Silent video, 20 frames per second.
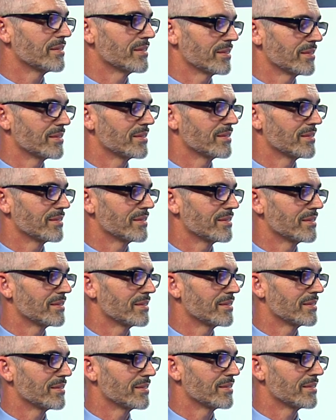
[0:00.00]
open the
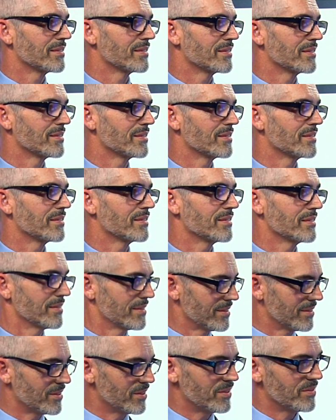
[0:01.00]
doors again.
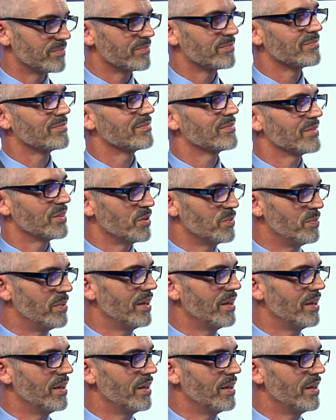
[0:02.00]
Very good. Well, thank